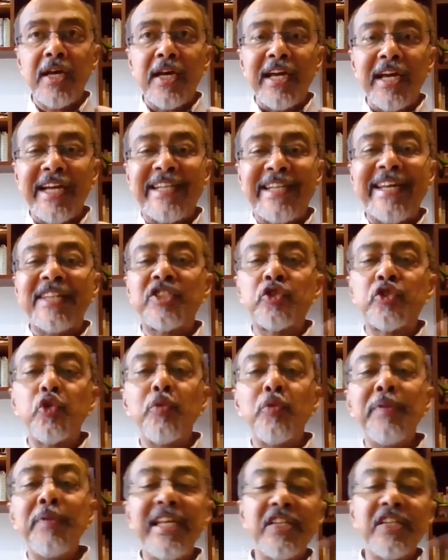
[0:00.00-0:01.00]
It has 2
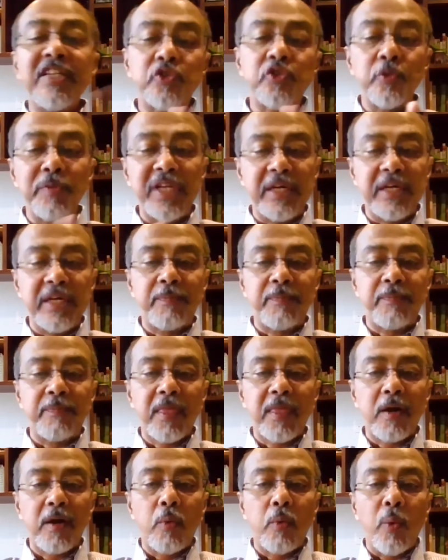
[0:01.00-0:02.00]
meanings to me.
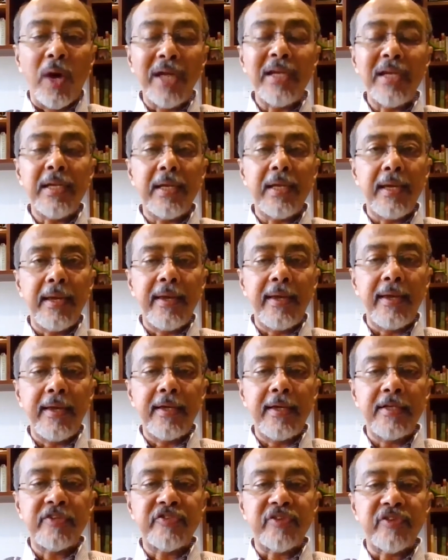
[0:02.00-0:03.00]
One
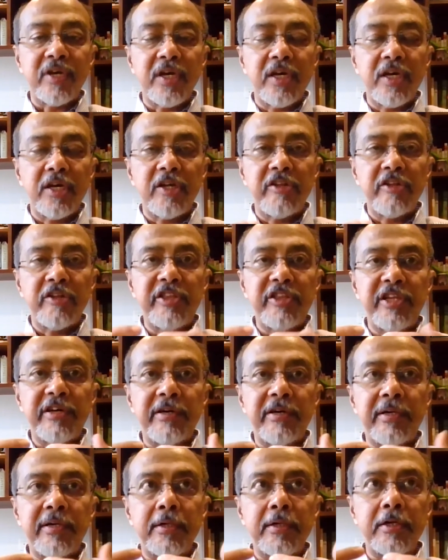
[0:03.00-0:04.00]
is
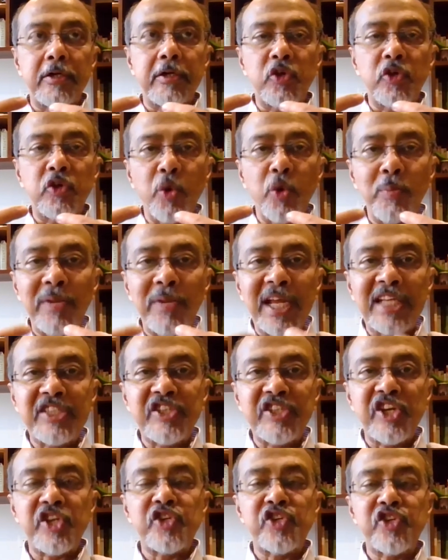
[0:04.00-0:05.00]
the
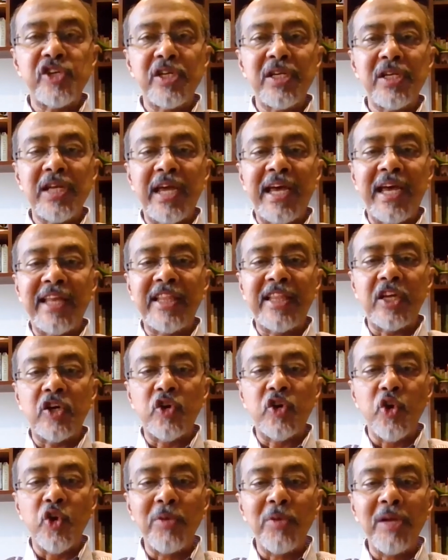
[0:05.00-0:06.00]
globalization and the
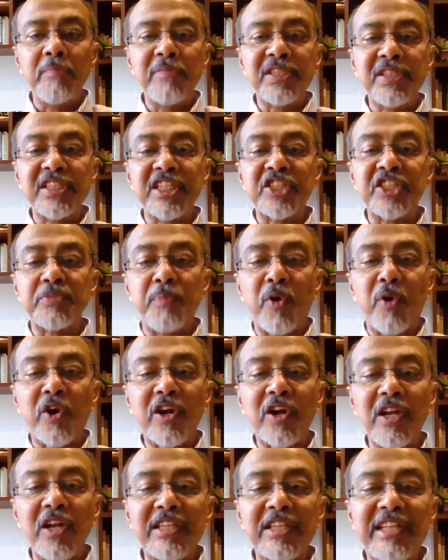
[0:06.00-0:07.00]
global business
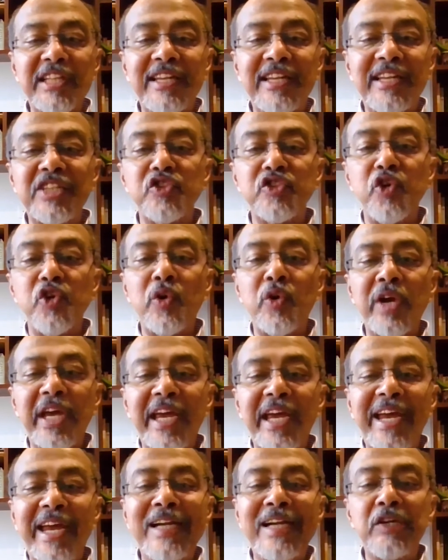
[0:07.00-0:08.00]
model. There is no
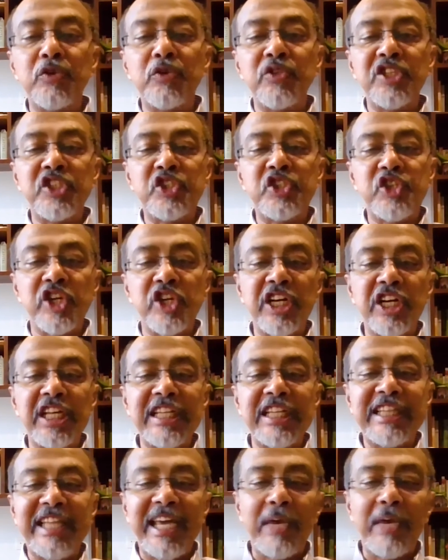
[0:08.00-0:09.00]
end to this journey.
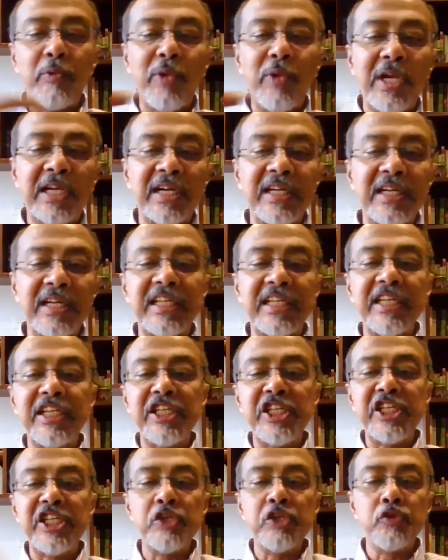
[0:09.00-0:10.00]
They will
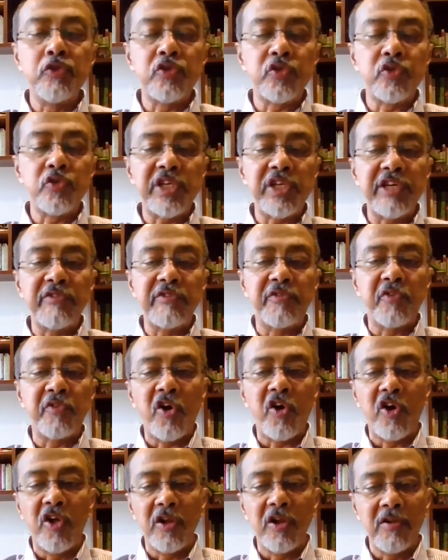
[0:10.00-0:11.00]
continue to
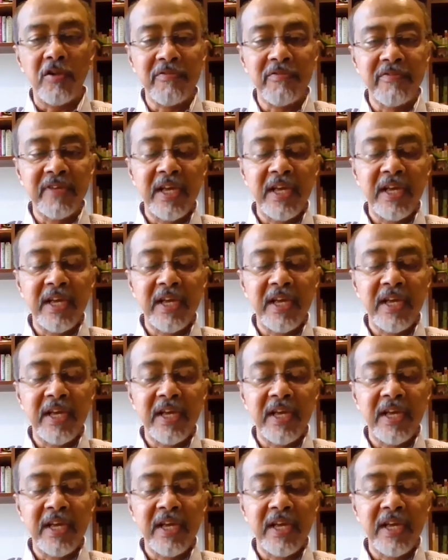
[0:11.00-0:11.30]
evolve.